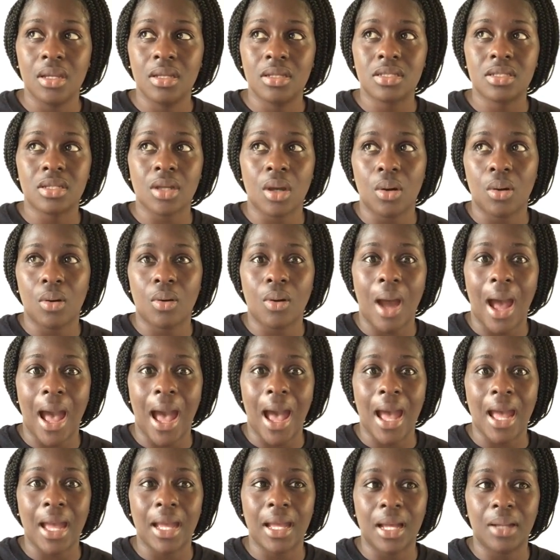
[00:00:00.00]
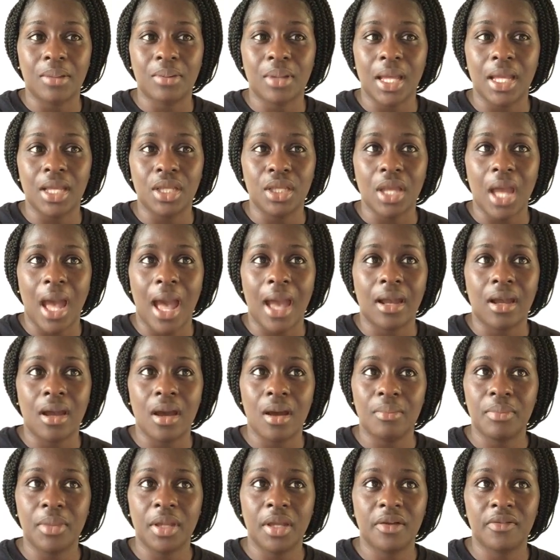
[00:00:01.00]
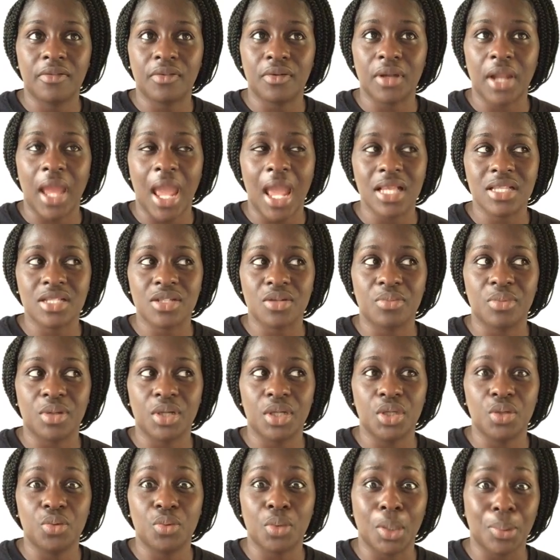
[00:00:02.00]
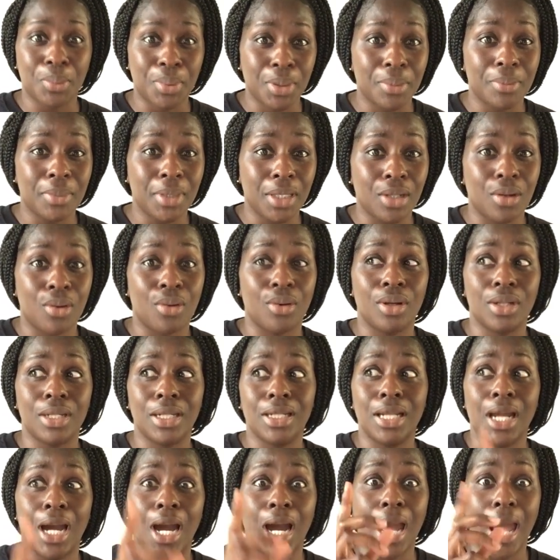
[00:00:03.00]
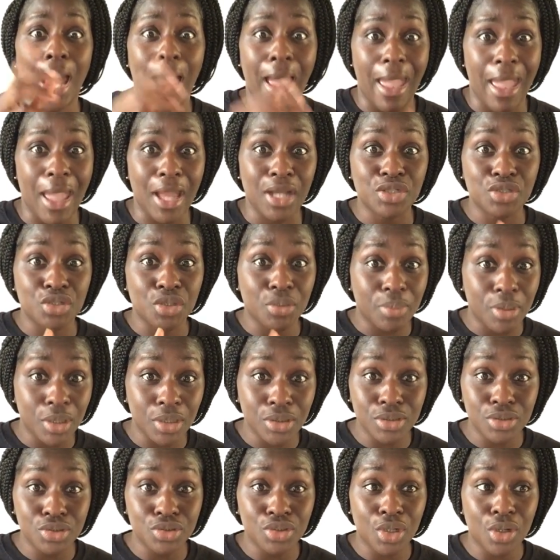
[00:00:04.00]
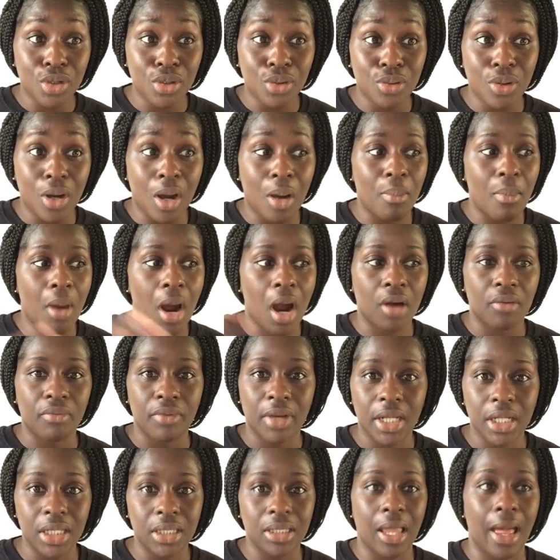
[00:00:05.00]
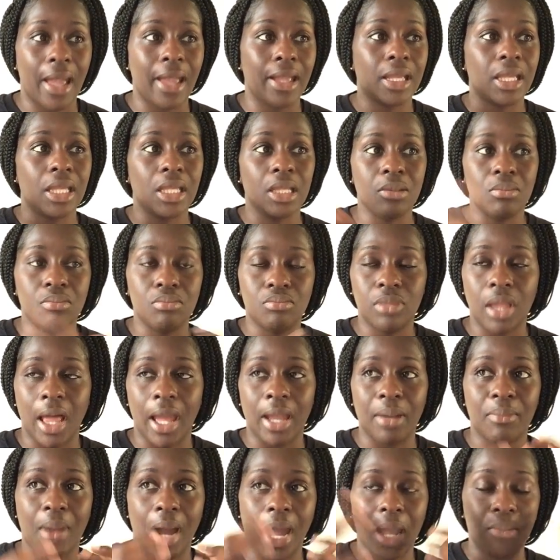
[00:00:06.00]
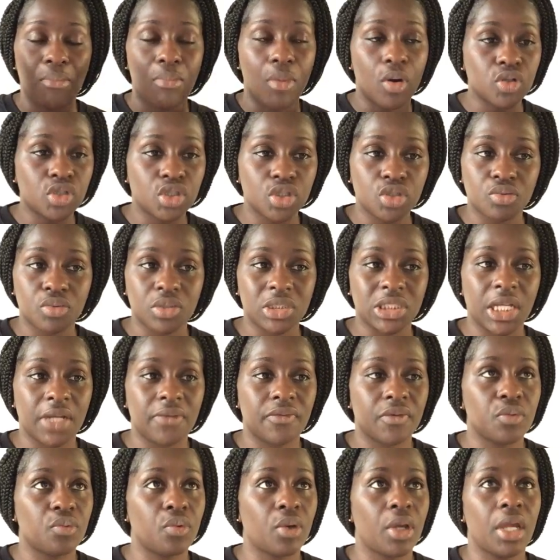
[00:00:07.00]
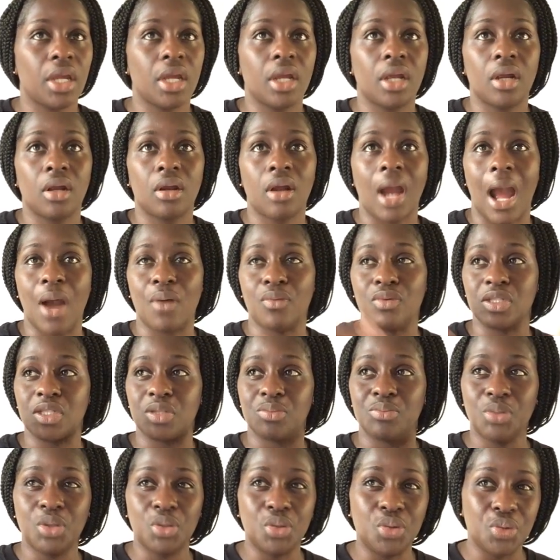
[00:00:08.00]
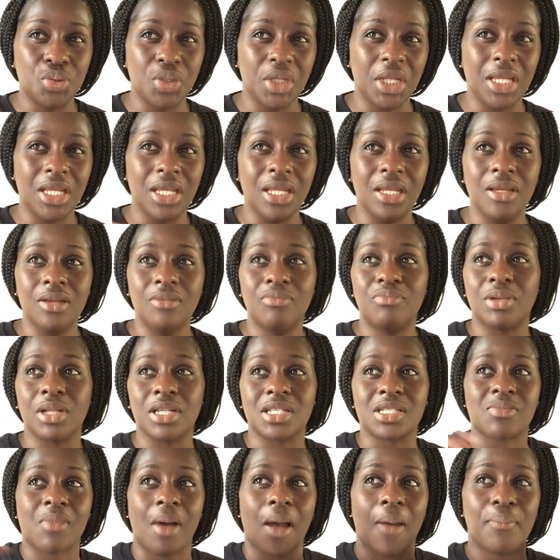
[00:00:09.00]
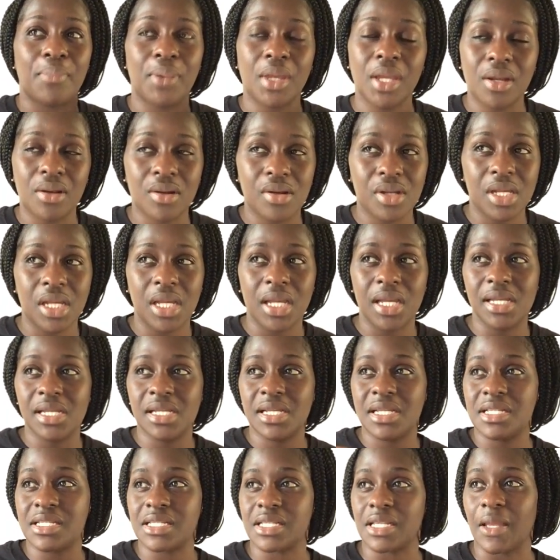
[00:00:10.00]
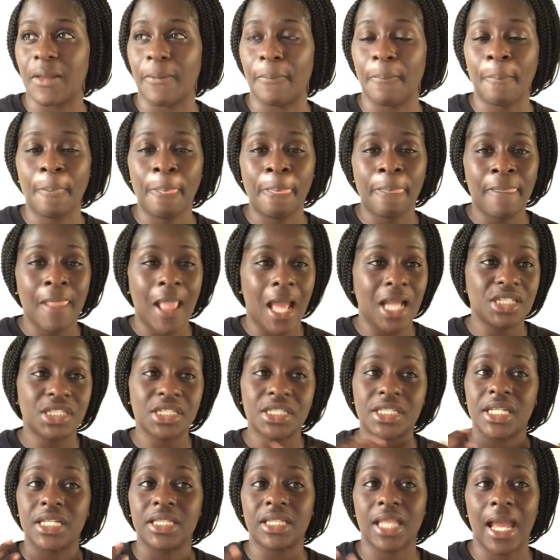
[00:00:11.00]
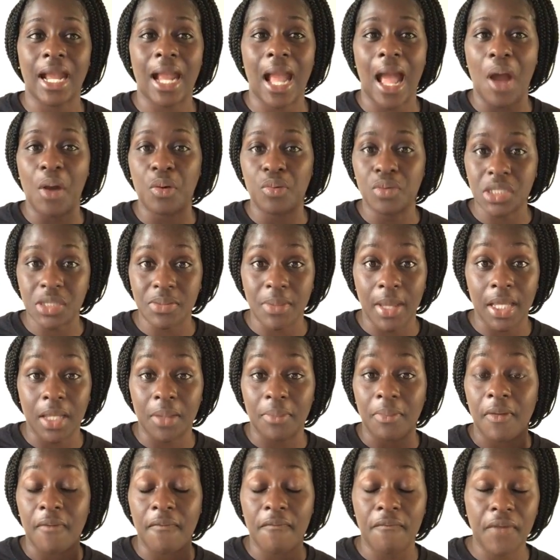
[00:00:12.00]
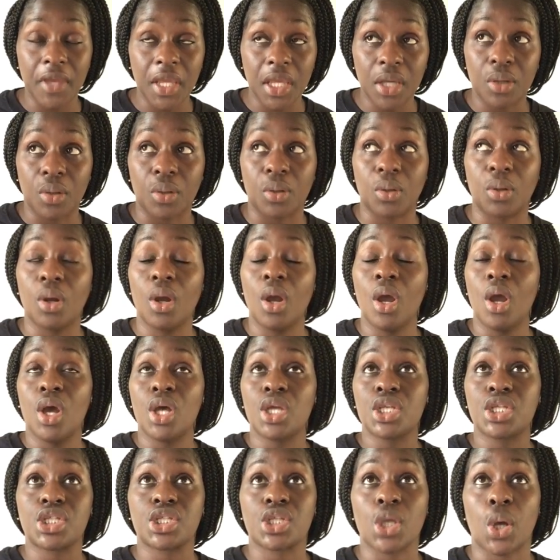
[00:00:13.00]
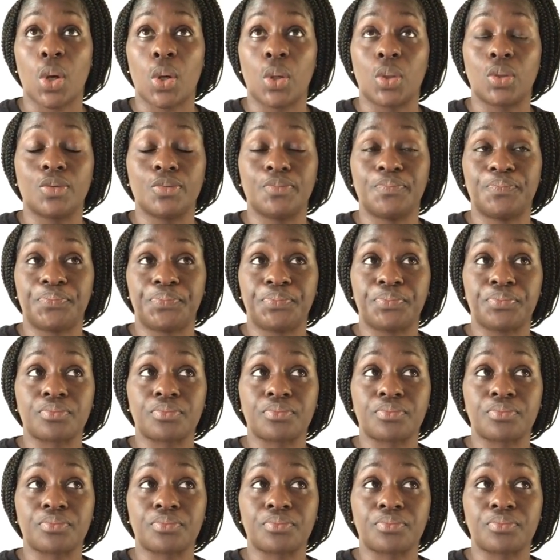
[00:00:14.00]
So I, I'm like, I come here for an answer, but you want to put me on extra birth control? I'm already like, e like my emotions was everywhere. I was moody, plus my periods, and I just didn't like how it was making me feel. So